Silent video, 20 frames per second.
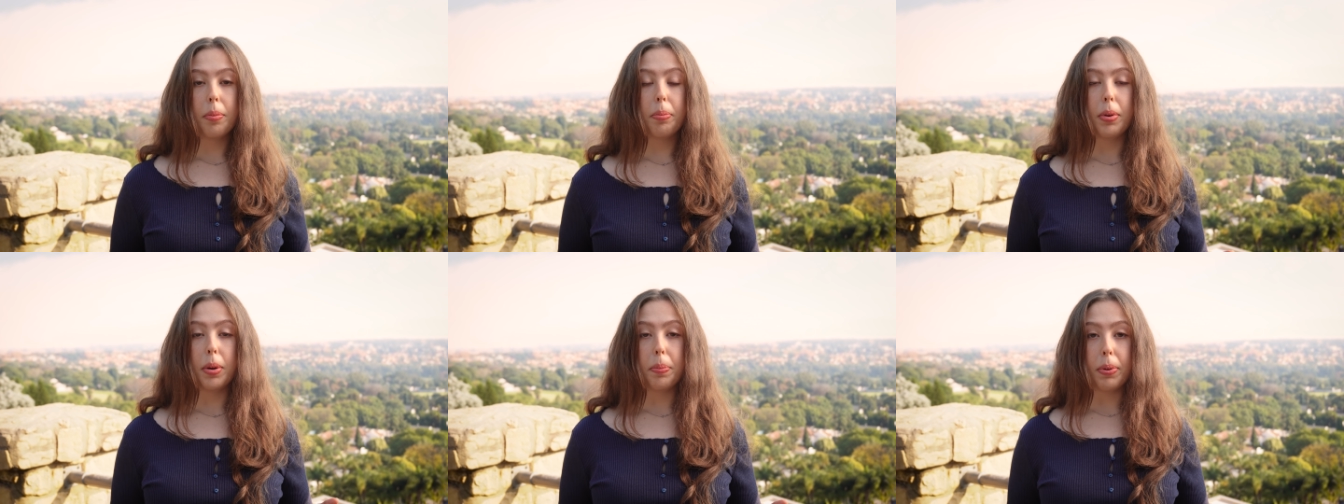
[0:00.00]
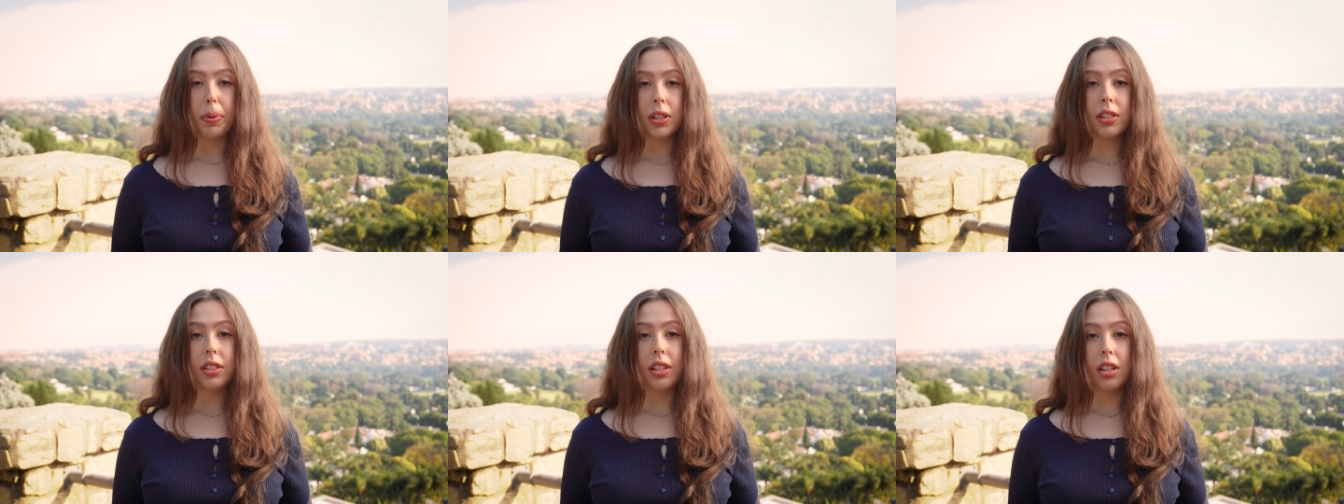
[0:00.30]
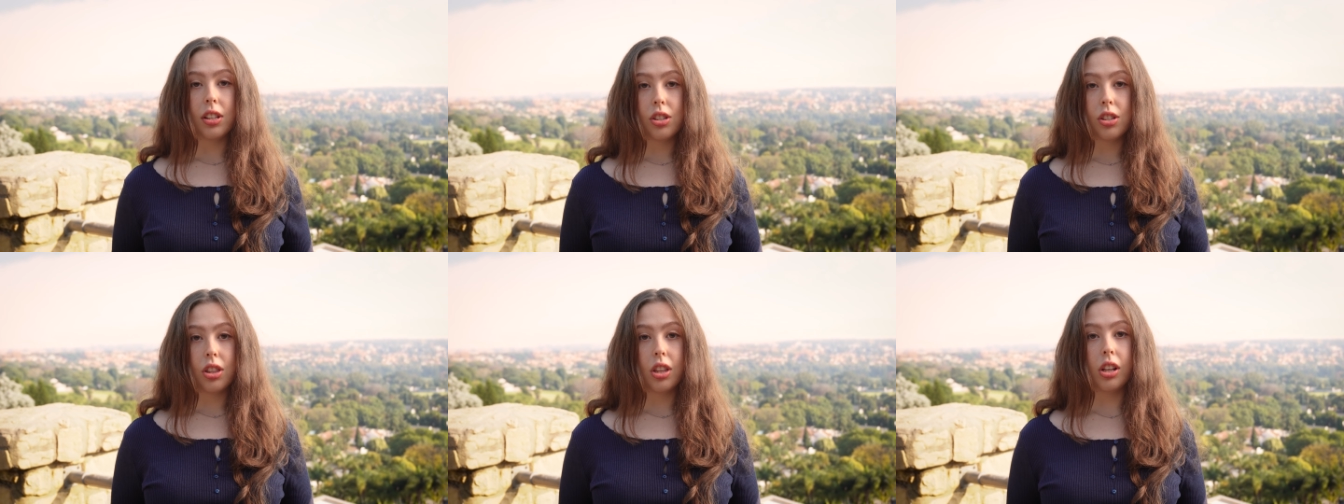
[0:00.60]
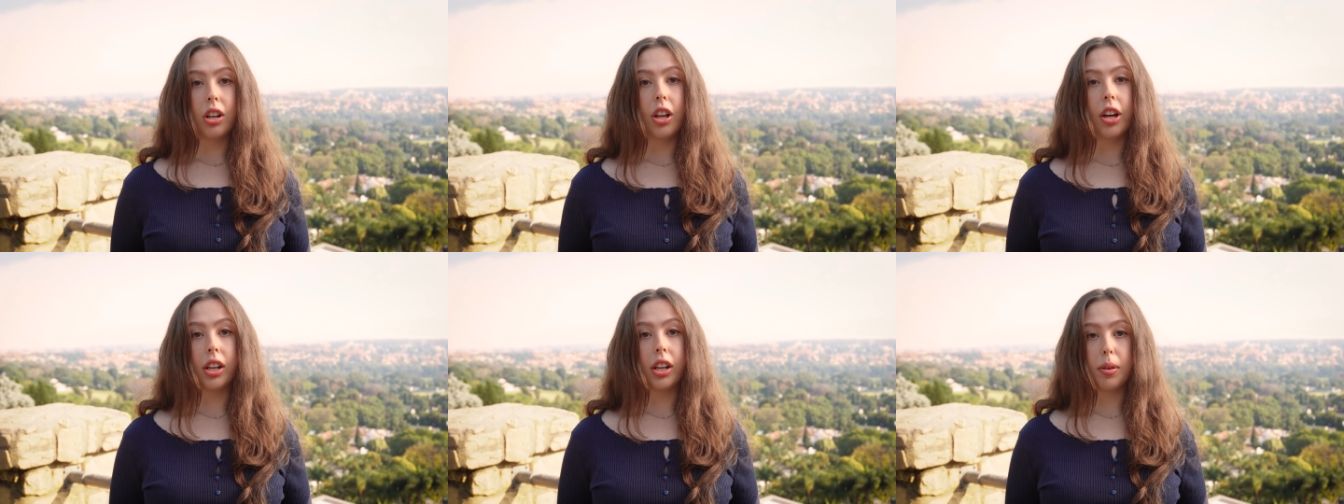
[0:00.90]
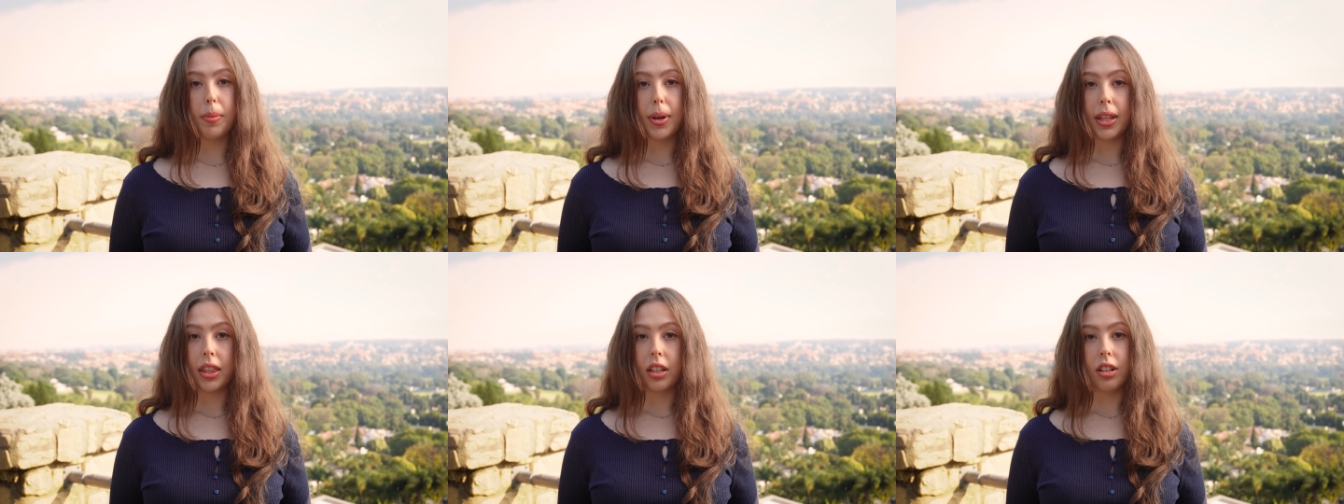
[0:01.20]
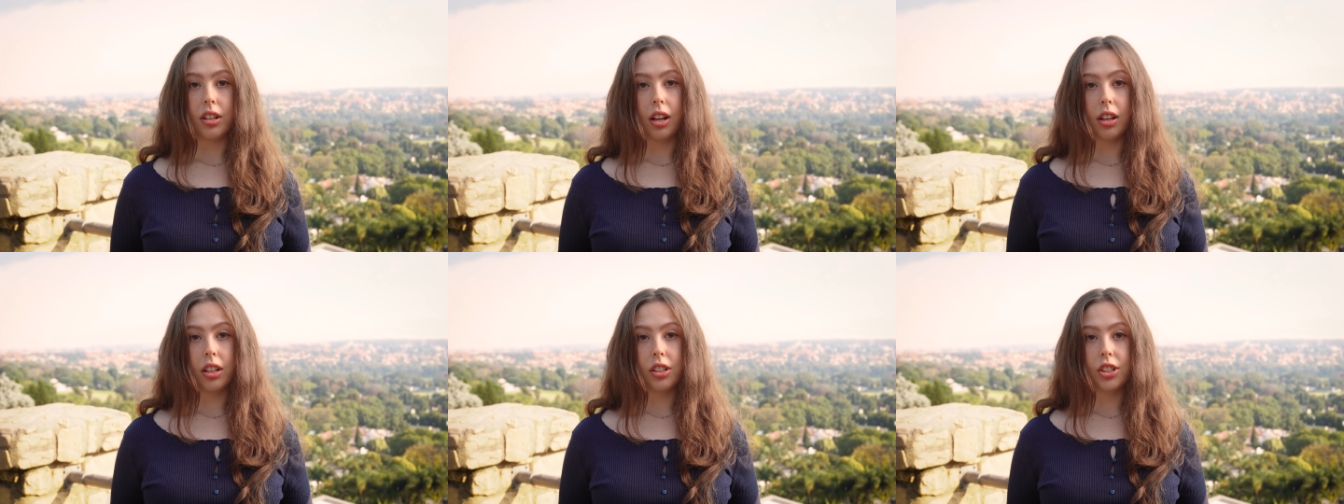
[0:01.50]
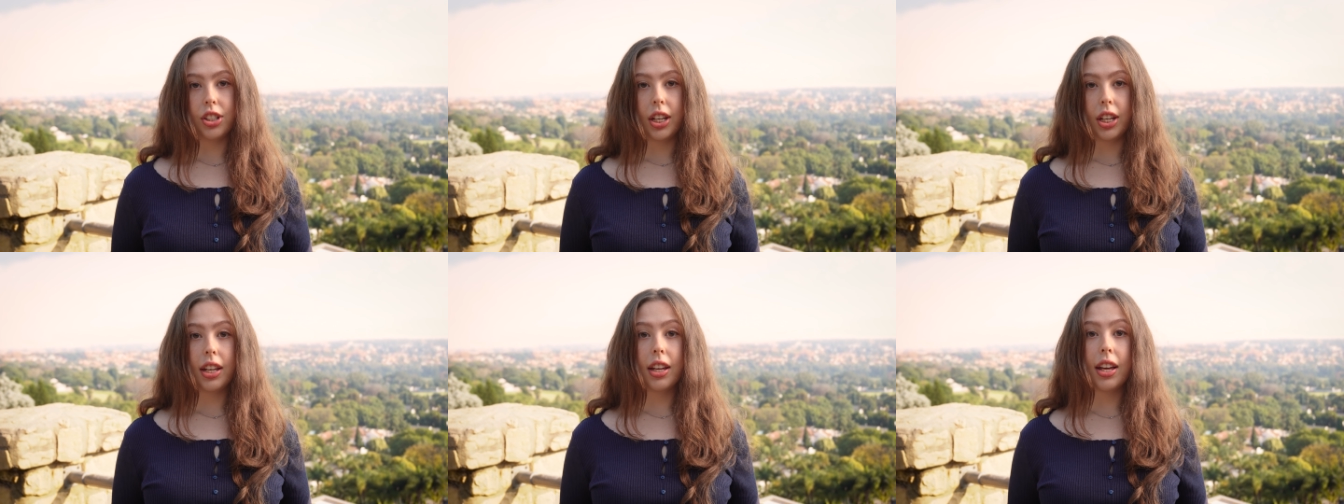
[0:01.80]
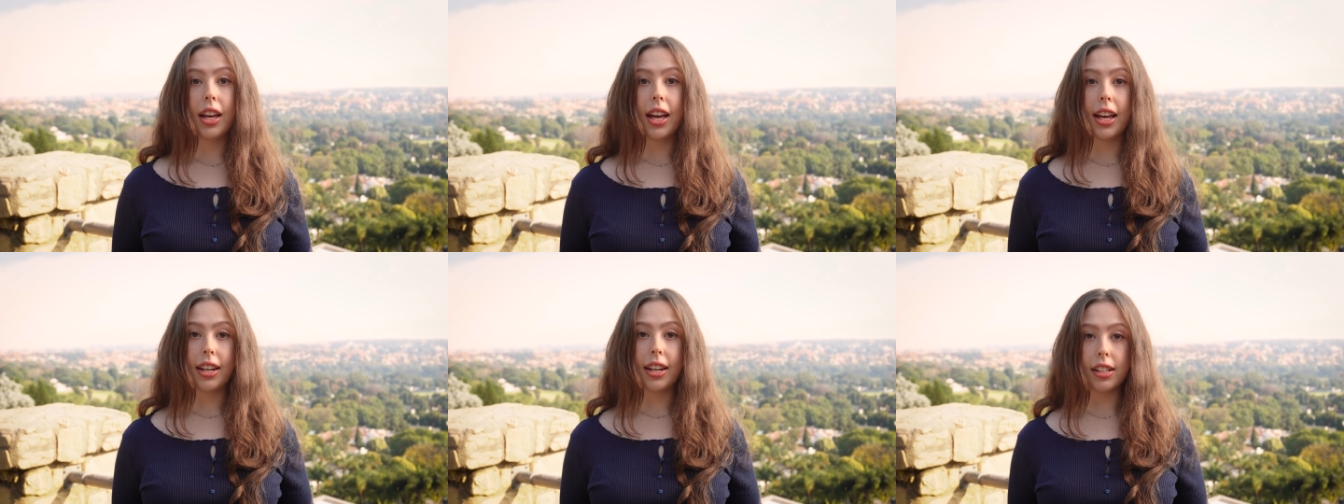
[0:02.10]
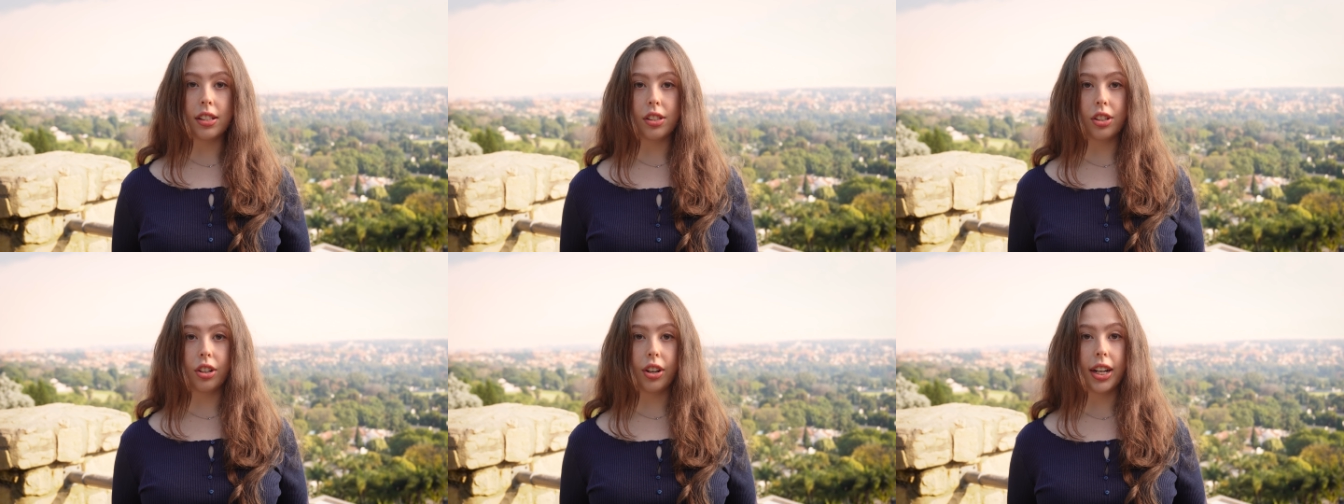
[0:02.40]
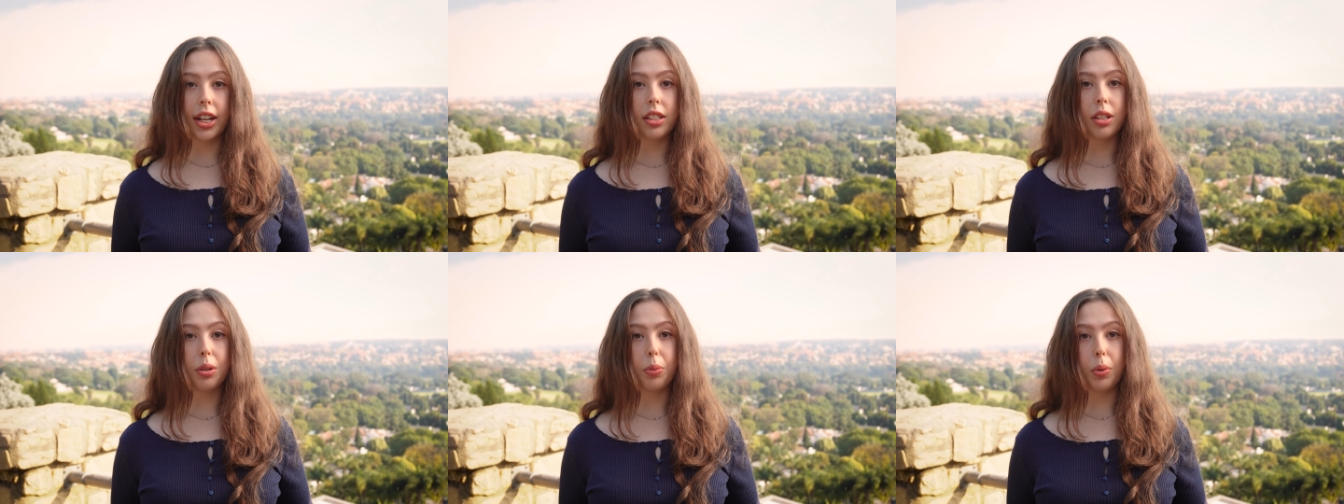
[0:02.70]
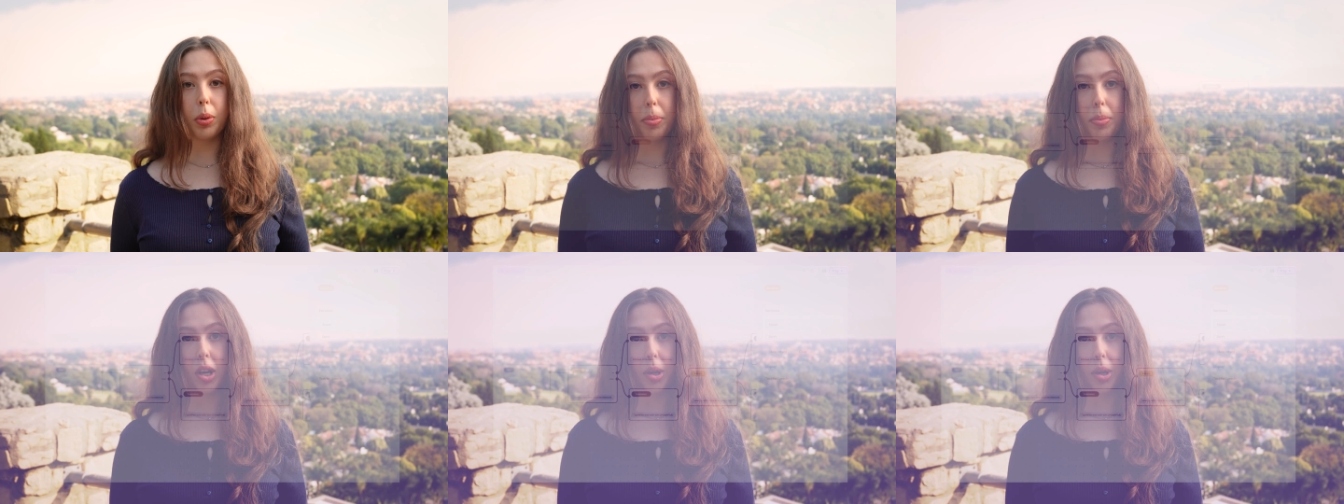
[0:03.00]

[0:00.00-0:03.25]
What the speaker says: but built into the learning methodology and integrated with